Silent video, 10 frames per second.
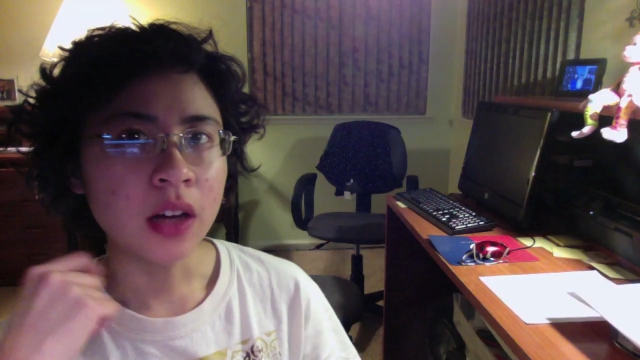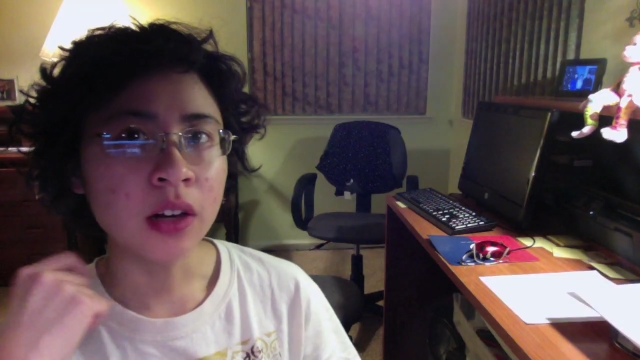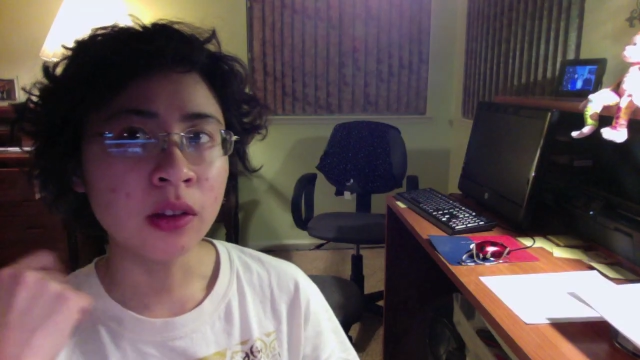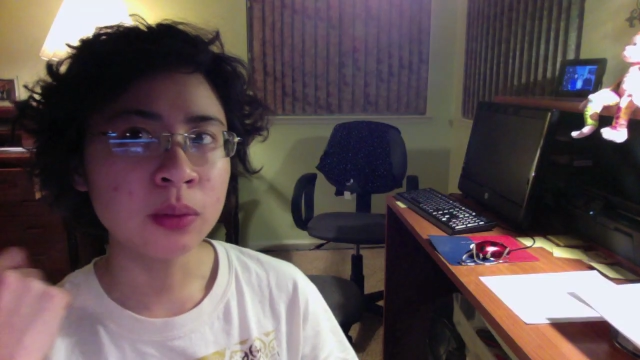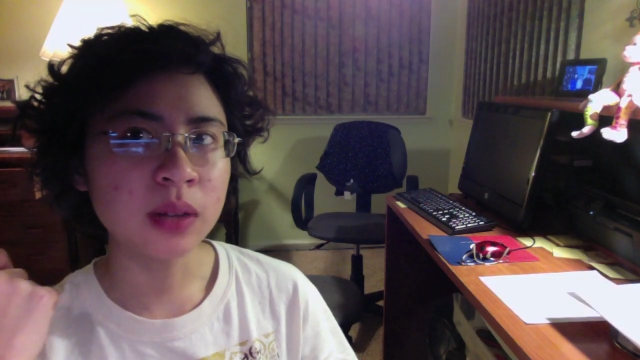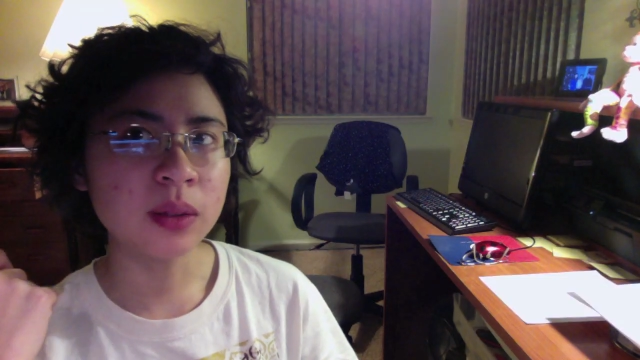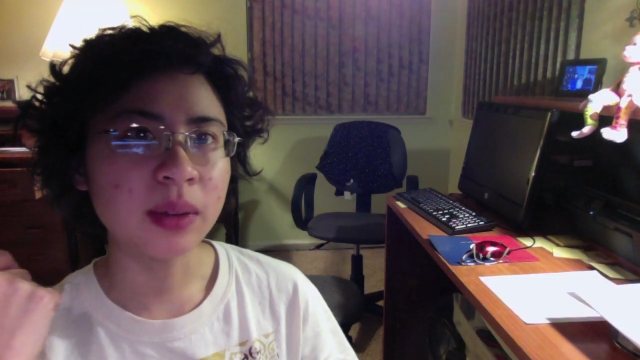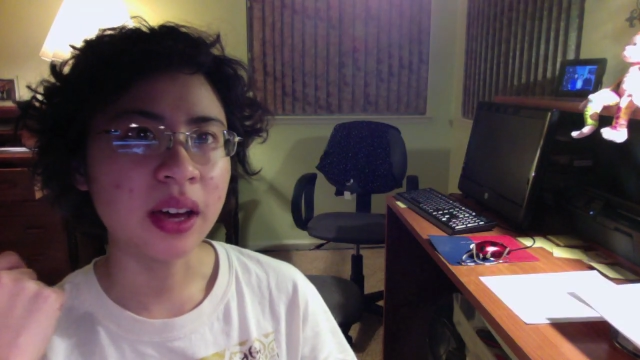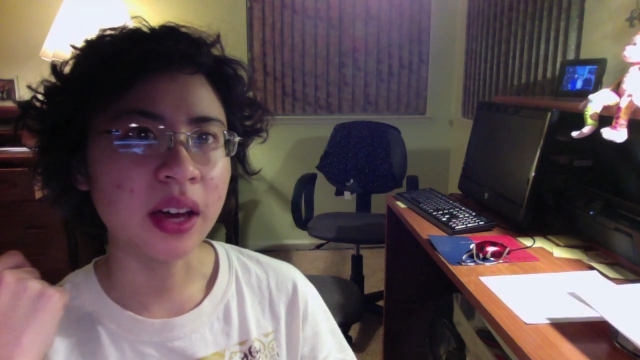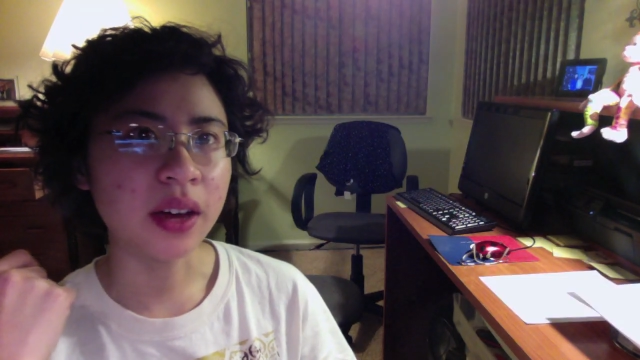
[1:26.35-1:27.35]
Another problem I
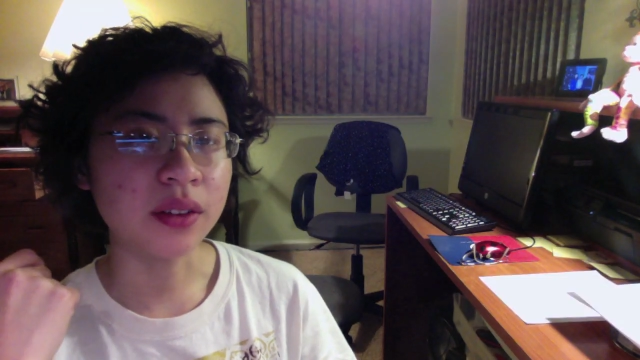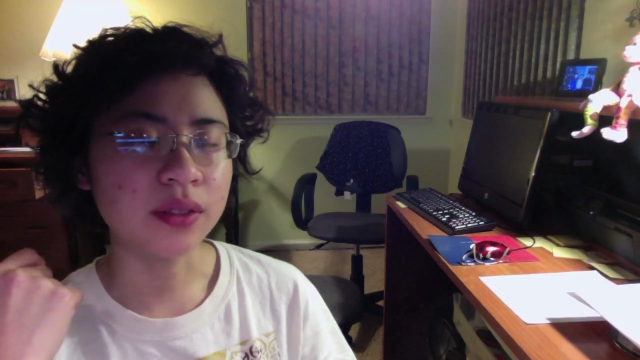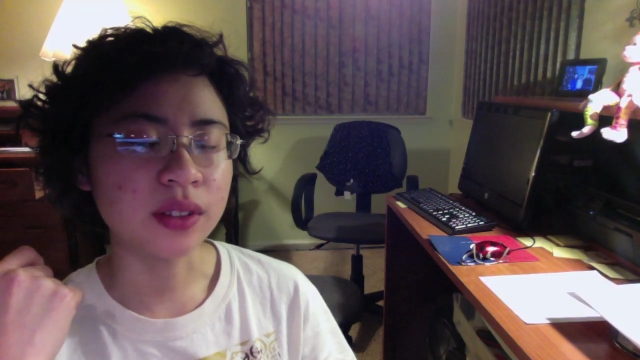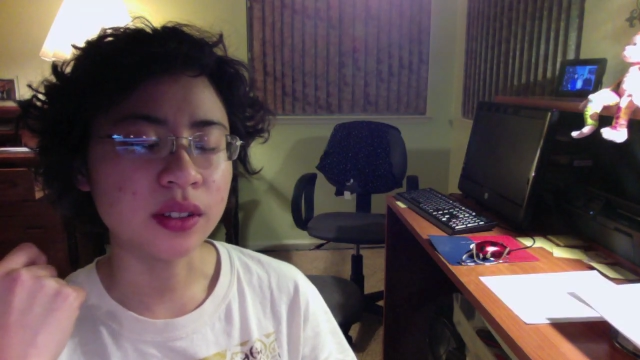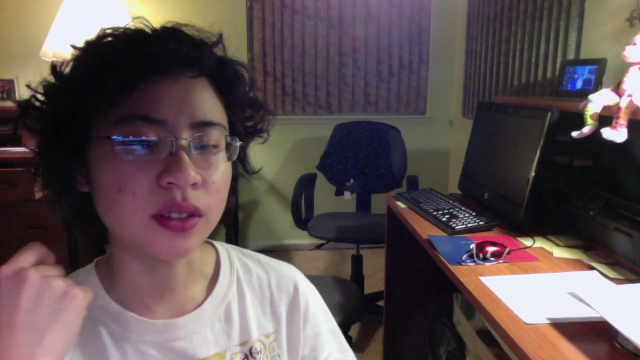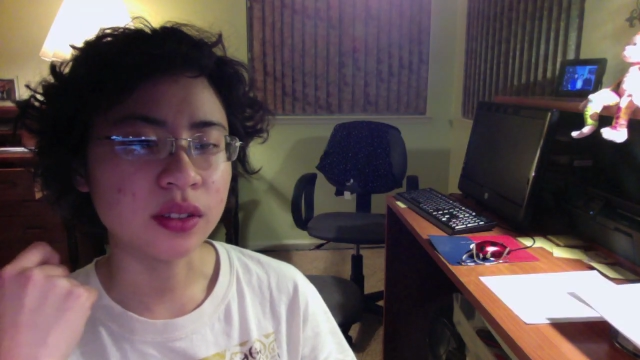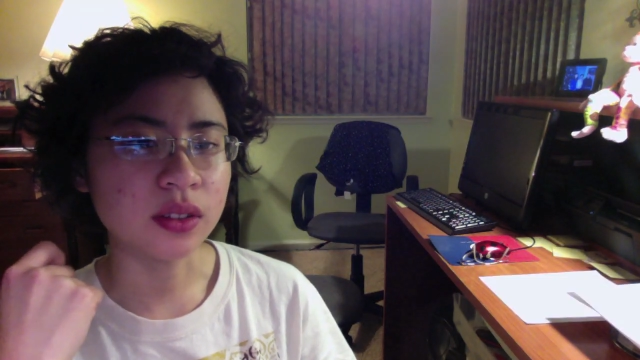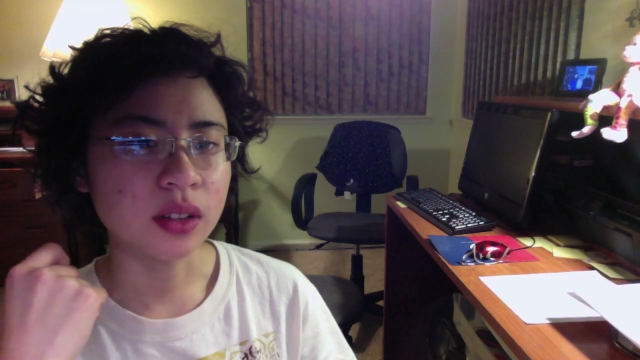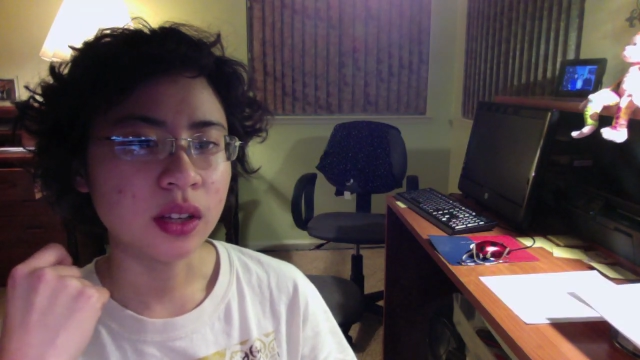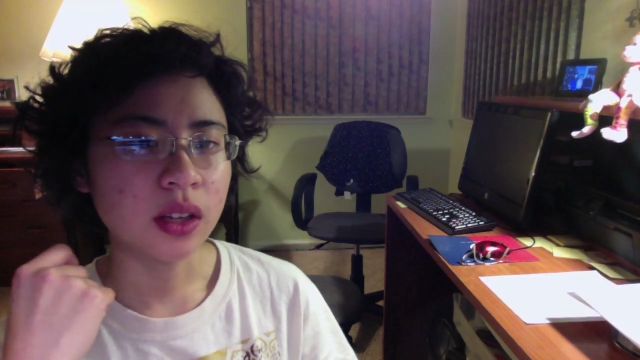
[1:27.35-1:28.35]
have is